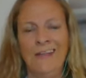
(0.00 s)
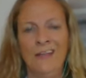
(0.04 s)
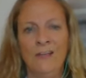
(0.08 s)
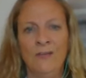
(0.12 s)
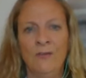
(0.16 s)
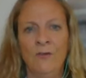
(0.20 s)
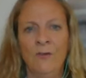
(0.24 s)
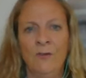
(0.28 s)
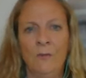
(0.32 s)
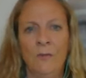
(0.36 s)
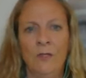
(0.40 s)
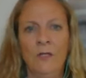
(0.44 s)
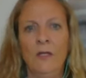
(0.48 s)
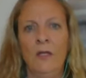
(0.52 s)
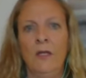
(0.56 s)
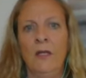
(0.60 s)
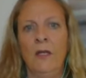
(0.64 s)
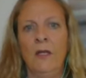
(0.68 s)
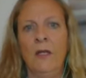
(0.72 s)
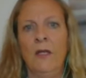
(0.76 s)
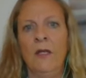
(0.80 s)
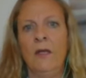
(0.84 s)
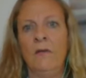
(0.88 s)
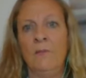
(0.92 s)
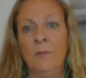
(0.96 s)

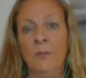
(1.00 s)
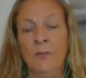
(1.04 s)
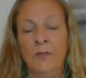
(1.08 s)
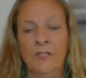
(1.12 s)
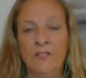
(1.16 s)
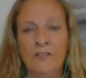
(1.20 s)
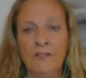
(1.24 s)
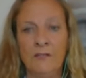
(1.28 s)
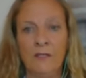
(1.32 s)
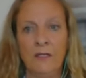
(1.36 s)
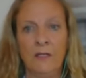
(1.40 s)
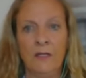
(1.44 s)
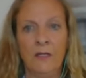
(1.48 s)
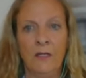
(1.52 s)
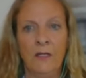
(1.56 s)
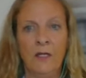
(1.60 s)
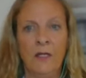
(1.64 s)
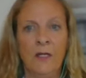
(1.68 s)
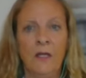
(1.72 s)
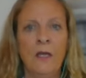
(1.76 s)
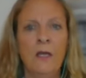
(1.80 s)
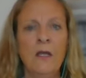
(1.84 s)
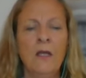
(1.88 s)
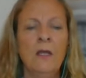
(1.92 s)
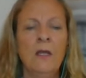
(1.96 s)
economically and
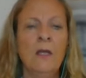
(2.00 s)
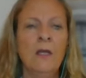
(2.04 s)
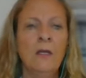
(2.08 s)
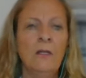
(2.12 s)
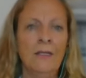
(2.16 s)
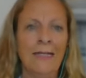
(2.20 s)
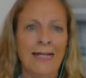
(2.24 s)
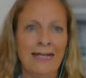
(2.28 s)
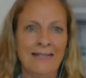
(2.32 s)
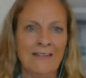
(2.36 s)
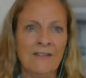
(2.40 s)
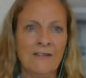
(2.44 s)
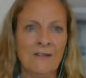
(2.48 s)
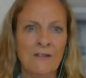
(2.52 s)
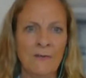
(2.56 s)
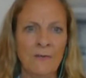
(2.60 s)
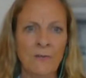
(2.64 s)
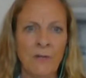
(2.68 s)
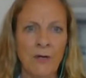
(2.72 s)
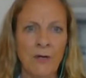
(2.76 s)
politically Latin